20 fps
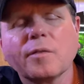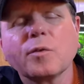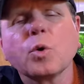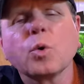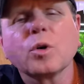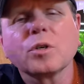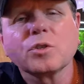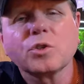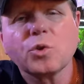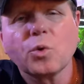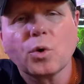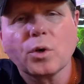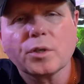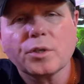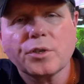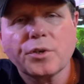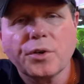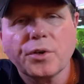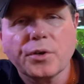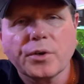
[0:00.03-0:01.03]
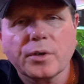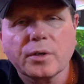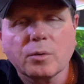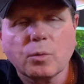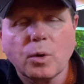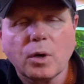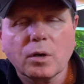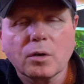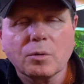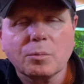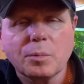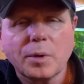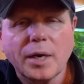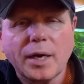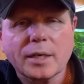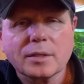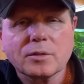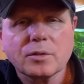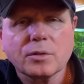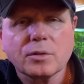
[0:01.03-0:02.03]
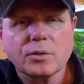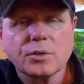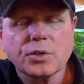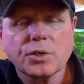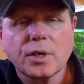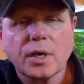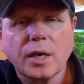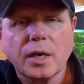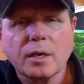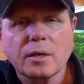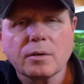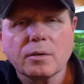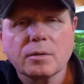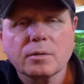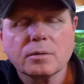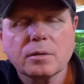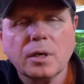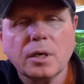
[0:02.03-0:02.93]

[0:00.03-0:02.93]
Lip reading: everyone, George here, and welcome back to the channel.